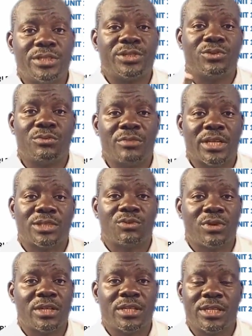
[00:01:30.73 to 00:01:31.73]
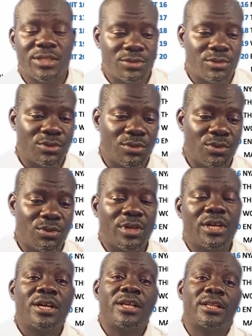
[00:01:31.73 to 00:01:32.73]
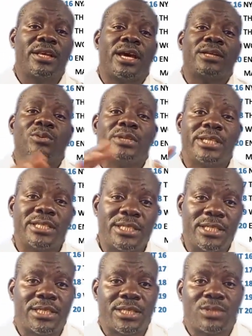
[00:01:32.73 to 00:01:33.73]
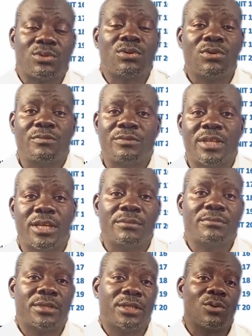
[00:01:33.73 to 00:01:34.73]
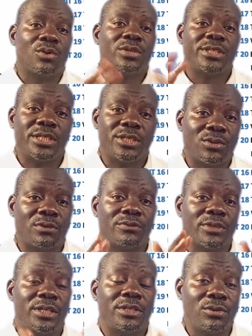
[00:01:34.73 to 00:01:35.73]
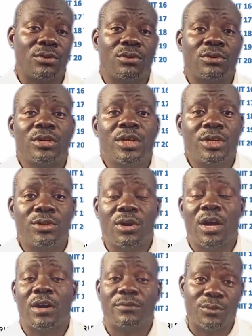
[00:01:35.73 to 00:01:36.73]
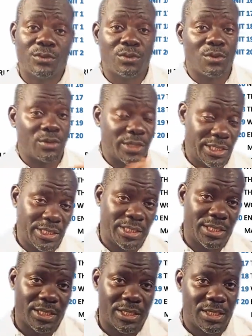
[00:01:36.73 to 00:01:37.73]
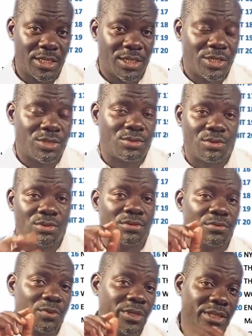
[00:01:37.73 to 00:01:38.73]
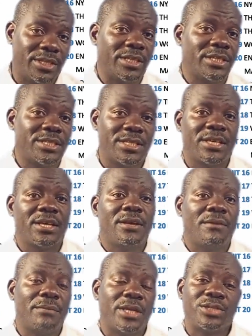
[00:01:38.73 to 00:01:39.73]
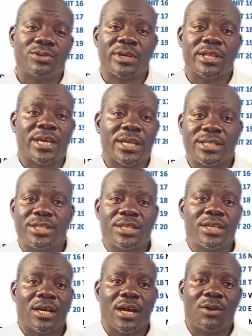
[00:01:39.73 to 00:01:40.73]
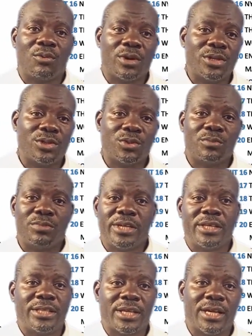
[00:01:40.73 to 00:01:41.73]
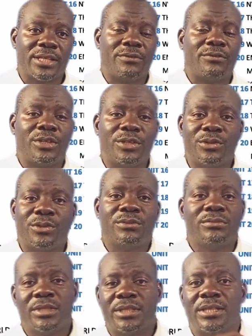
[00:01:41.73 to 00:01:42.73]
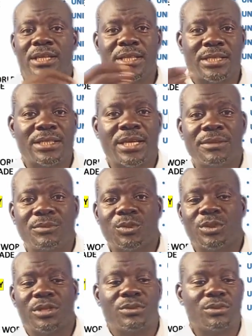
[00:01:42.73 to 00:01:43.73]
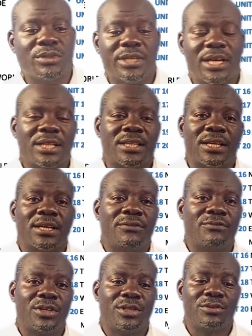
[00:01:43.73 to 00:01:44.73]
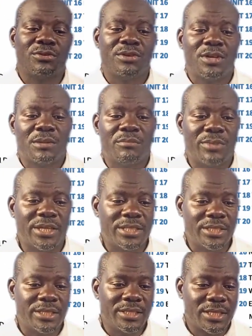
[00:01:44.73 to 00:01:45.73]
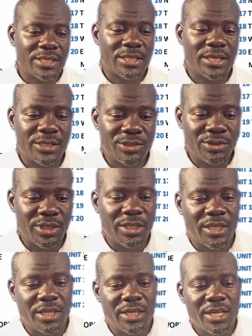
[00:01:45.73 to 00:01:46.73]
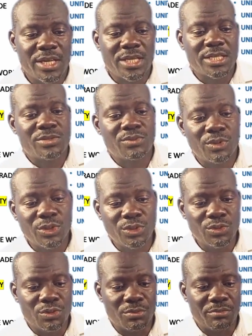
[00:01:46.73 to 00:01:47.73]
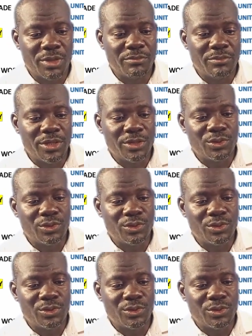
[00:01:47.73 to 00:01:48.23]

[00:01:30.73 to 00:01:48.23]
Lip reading: much one lesson. No, there are 26. All of them, the content of it all, you have to know it. So with this, make sure that when you play the other video, the other time you are on the other video. But this schedule here is for you, maybe to